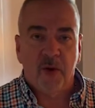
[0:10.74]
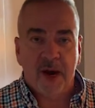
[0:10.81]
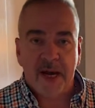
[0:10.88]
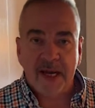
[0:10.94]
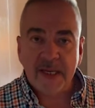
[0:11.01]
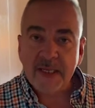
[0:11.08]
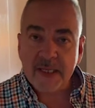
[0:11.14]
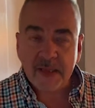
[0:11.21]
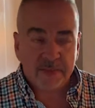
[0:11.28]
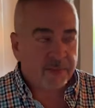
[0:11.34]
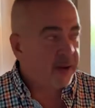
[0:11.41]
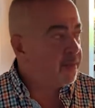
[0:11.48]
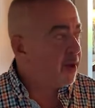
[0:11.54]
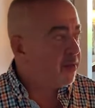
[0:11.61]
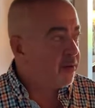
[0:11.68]
Grand,
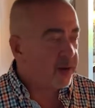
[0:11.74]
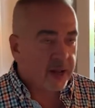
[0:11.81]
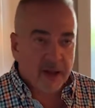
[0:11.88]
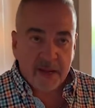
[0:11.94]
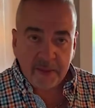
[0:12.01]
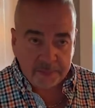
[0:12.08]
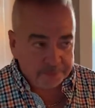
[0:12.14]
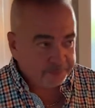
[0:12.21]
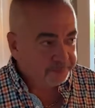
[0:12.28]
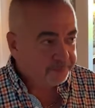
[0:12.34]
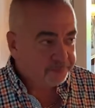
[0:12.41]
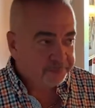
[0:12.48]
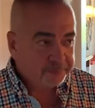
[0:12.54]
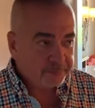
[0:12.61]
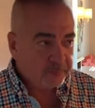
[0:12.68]
my mother and I,
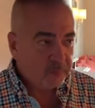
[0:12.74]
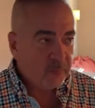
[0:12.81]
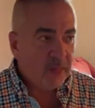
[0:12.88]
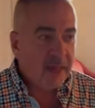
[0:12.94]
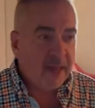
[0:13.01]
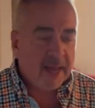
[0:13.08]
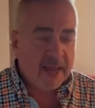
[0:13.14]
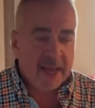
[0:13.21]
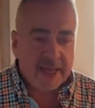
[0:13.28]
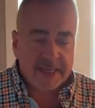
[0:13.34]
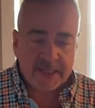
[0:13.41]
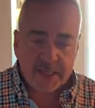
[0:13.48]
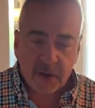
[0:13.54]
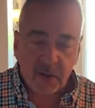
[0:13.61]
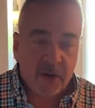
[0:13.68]

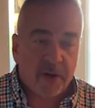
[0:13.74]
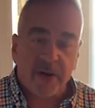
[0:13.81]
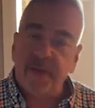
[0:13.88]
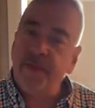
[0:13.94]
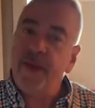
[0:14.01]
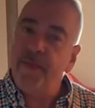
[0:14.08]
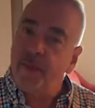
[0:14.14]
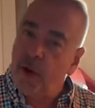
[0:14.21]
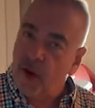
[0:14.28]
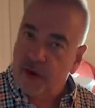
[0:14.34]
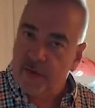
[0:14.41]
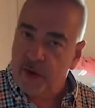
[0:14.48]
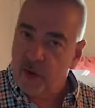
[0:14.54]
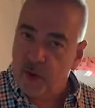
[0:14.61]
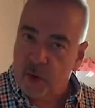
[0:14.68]
and we are in a theme
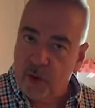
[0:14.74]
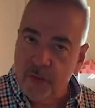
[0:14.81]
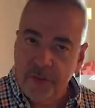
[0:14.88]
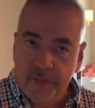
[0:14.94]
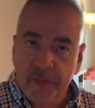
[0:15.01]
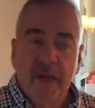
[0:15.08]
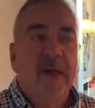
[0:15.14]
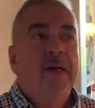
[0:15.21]
park view room